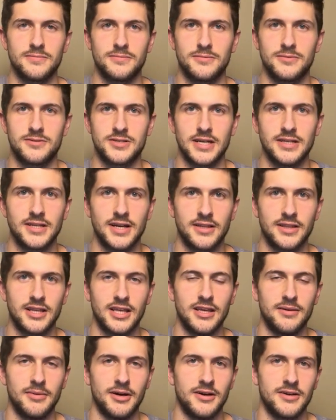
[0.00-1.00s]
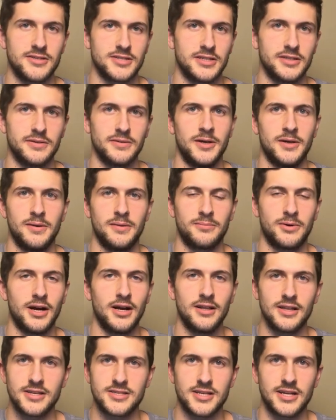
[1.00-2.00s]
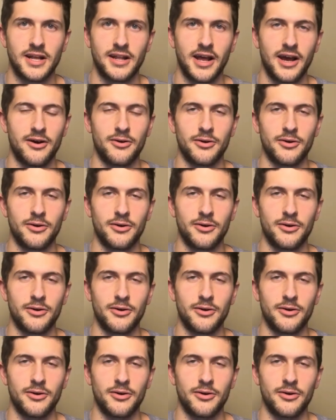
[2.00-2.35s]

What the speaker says: sent out the emails in probably less than an hour.